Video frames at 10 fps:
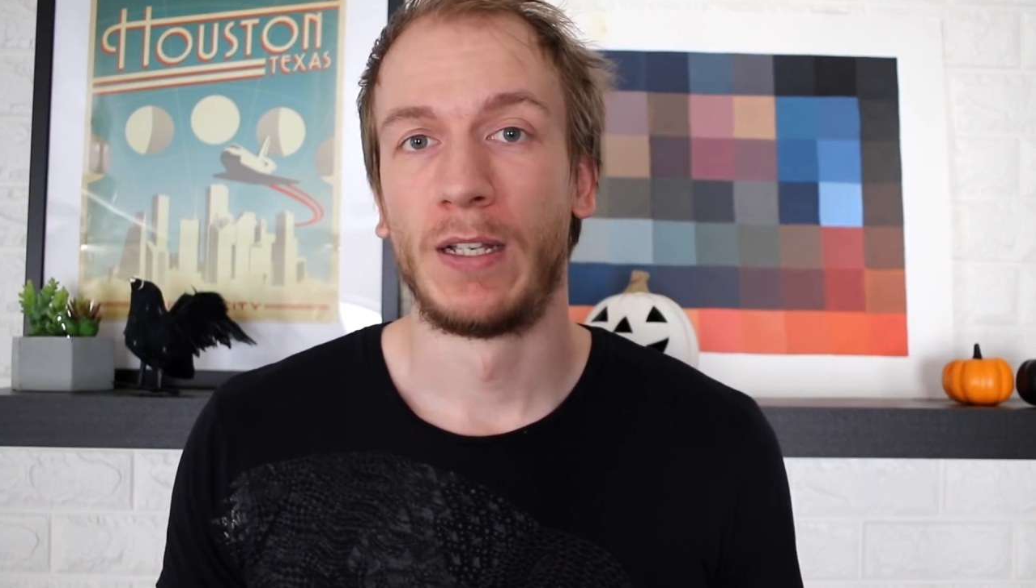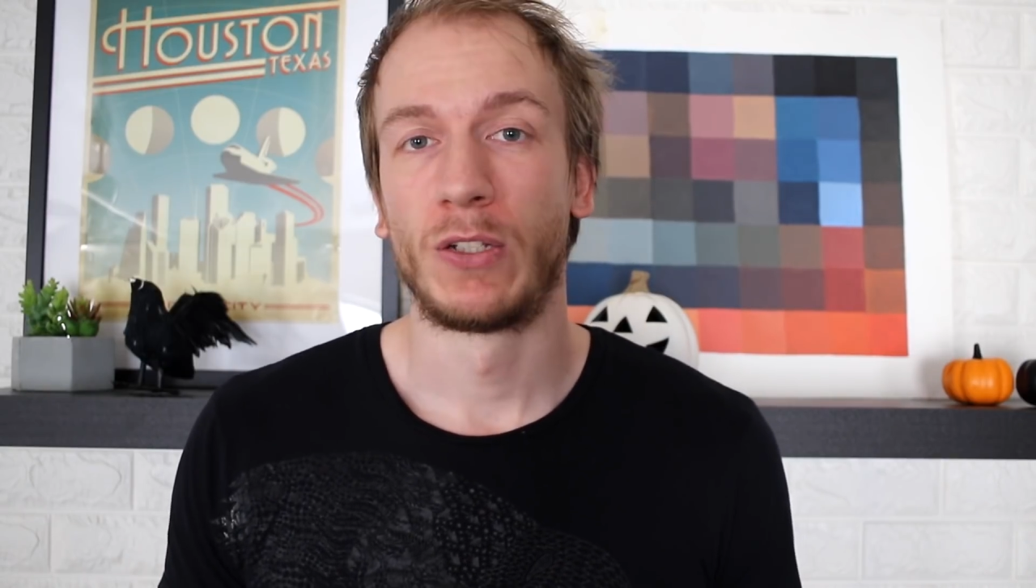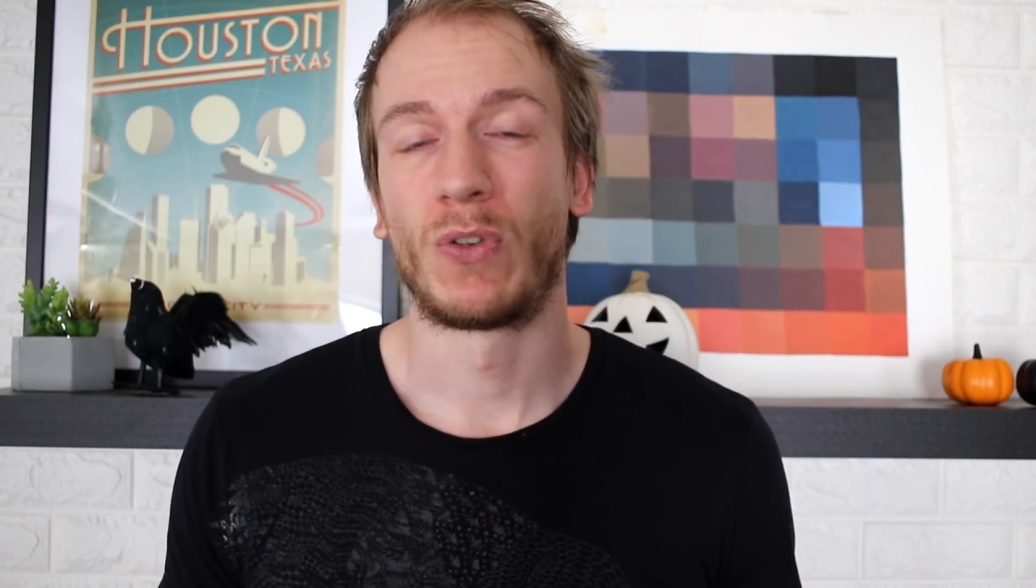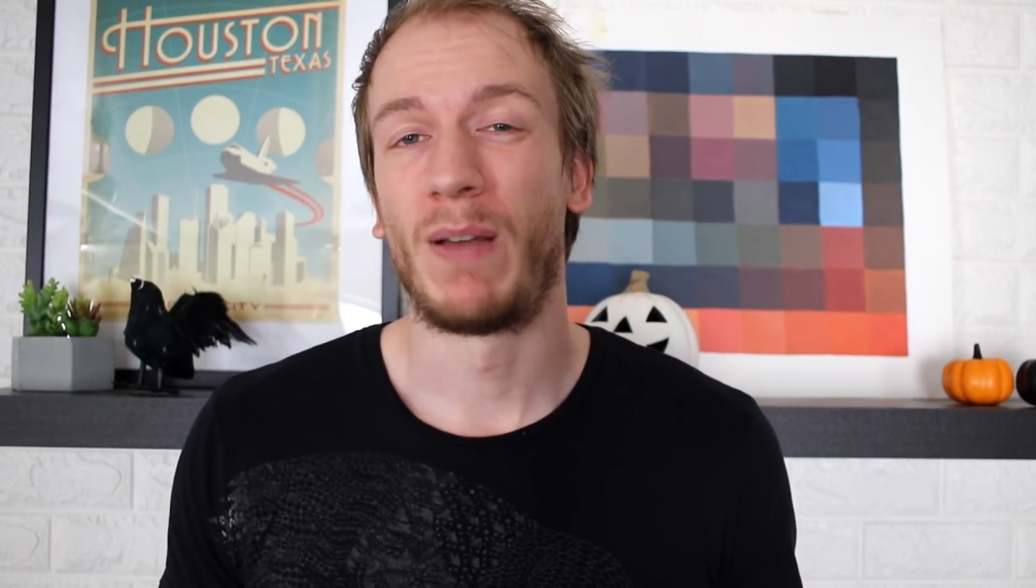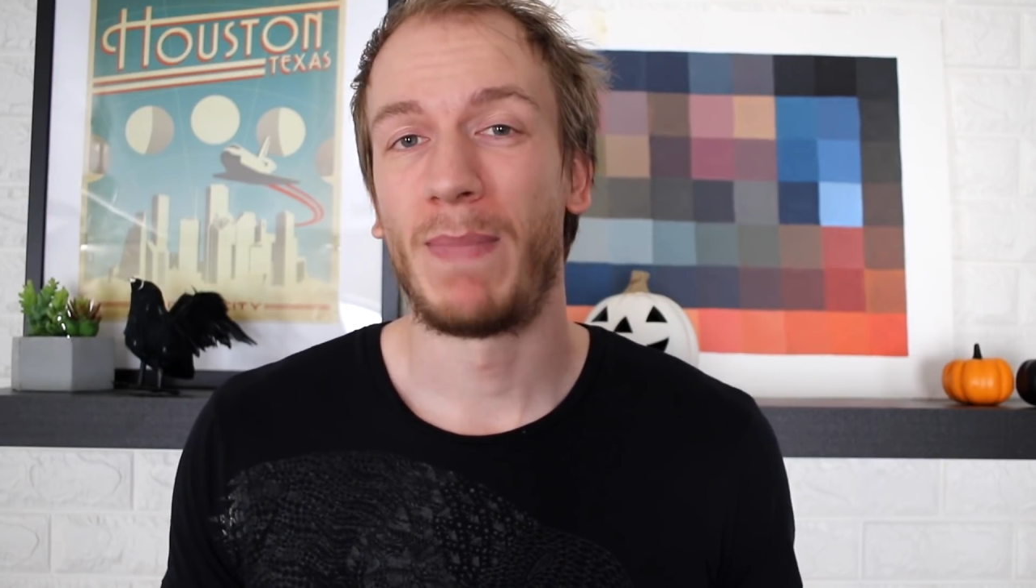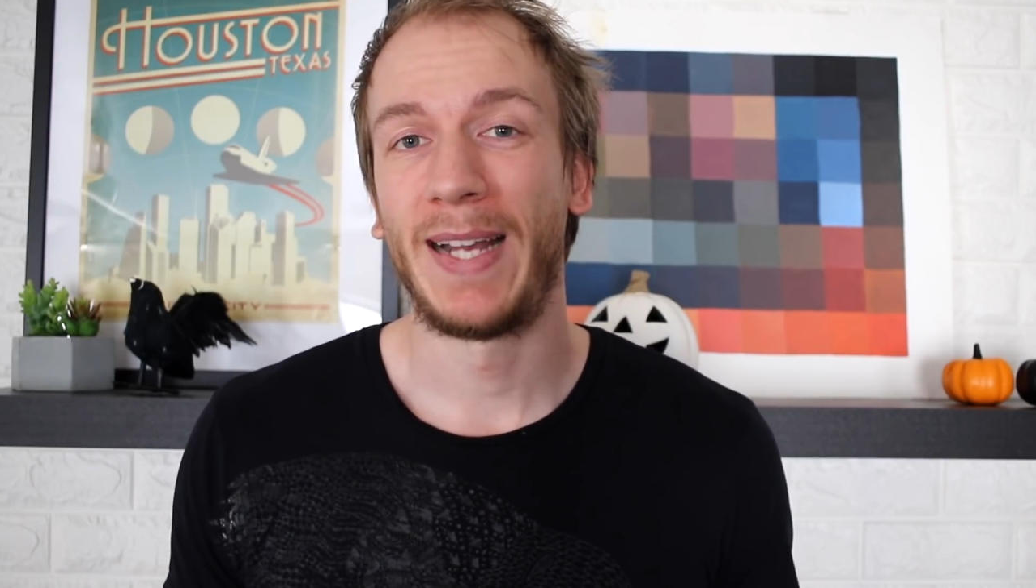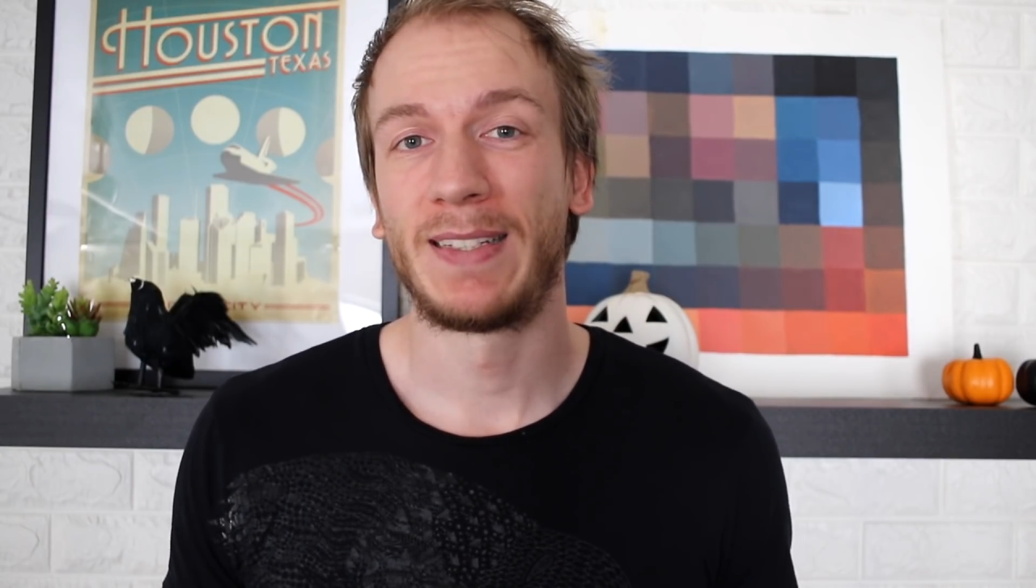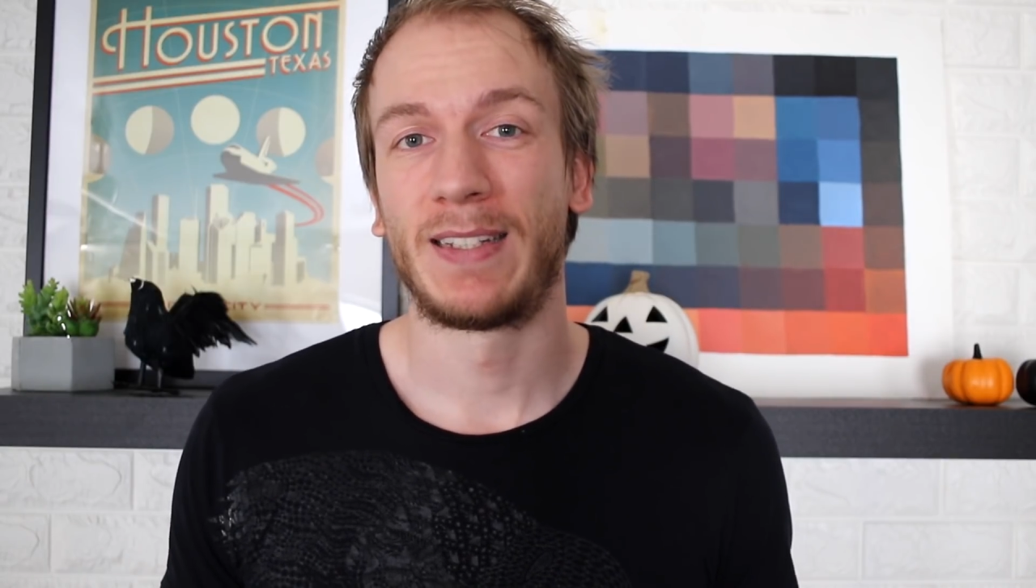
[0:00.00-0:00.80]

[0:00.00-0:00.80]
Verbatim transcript: So I might